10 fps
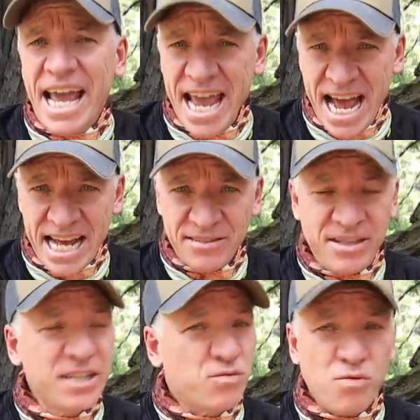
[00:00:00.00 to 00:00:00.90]
And
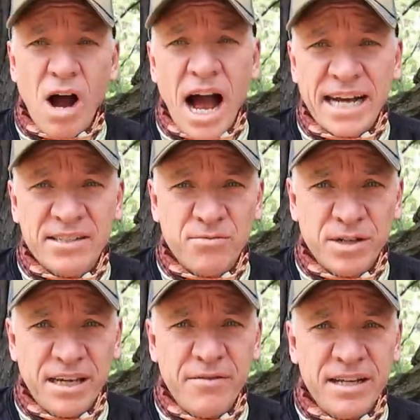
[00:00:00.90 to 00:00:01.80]
these rocks
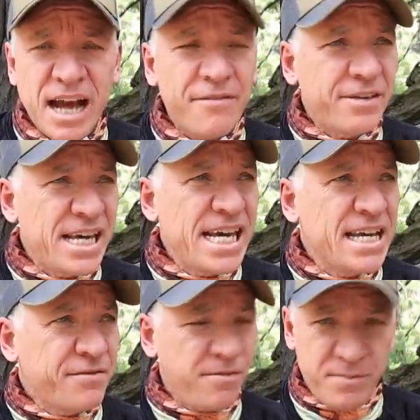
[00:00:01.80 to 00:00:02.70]
were giving off
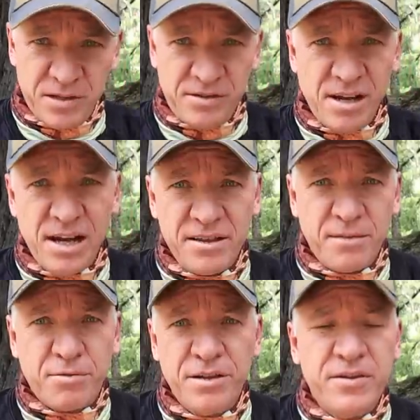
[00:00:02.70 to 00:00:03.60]
heat from the sun
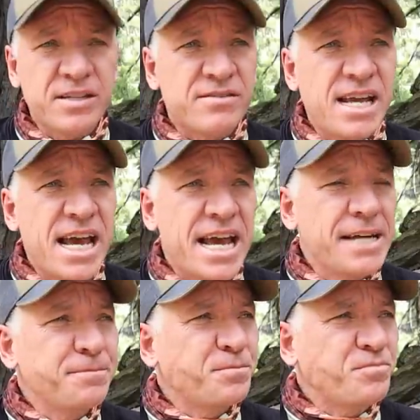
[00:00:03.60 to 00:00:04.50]
the previous
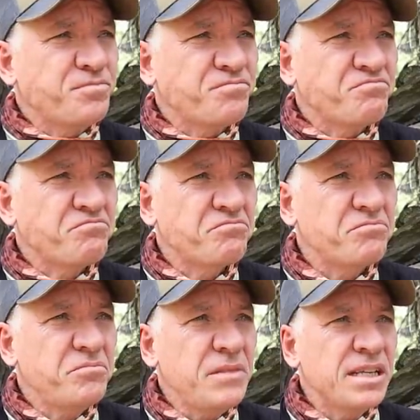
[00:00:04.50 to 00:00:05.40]
day.
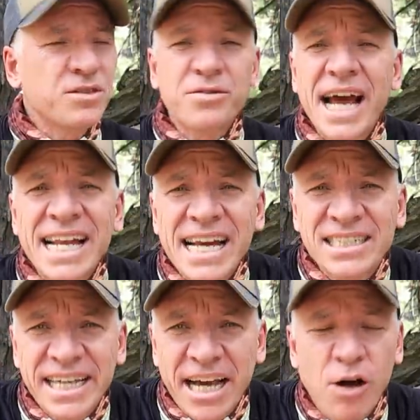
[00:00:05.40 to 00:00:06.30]
So that
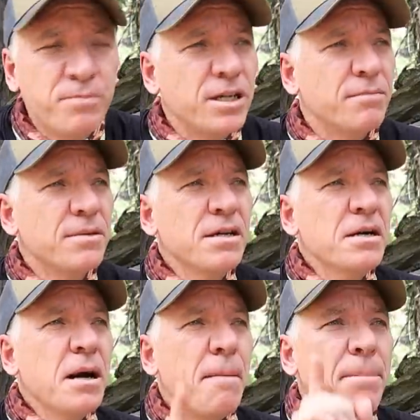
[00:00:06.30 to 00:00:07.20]
actually helped him.
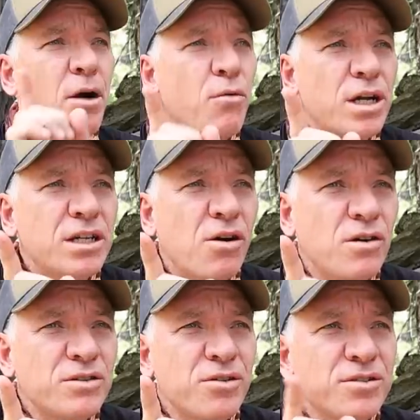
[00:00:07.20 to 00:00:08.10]
But what it
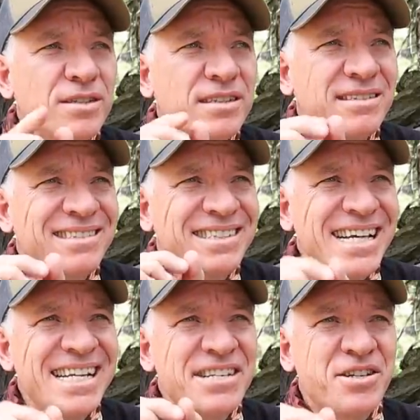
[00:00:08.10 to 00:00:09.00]
also
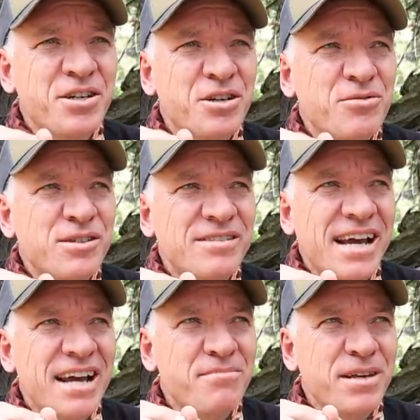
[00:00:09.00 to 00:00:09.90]
didn't do is
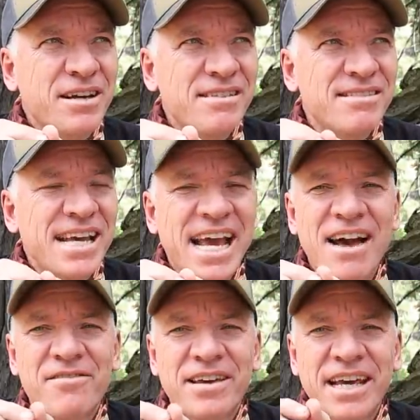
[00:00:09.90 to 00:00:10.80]
that because they
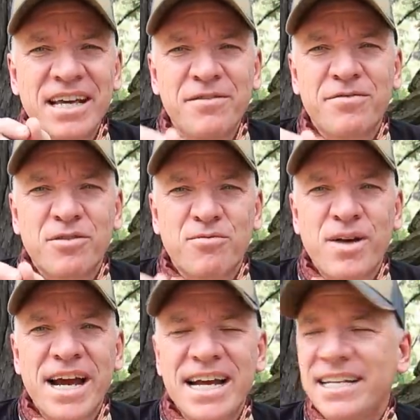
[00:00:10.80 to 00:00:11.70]
have
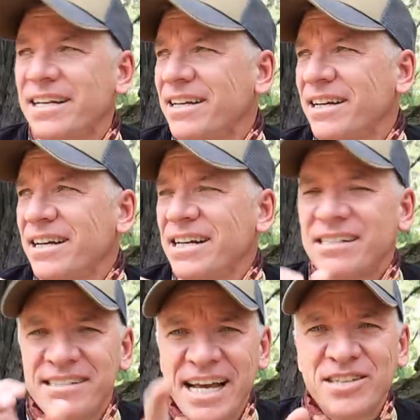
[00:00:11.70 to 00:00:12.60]
infrared
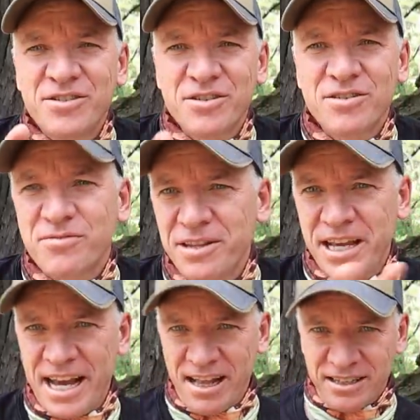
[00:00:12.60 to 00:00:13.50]
sensors when
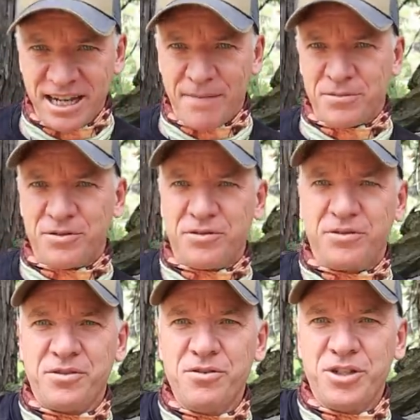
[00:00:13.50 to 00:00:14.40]
the helicopters are
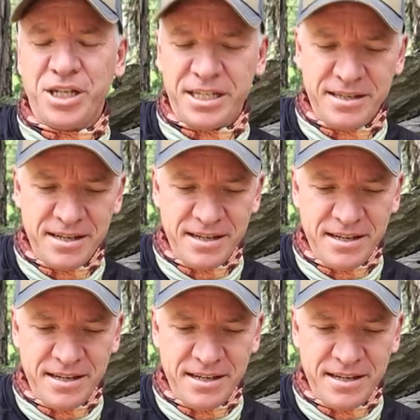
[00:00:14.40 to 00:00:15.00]
searching,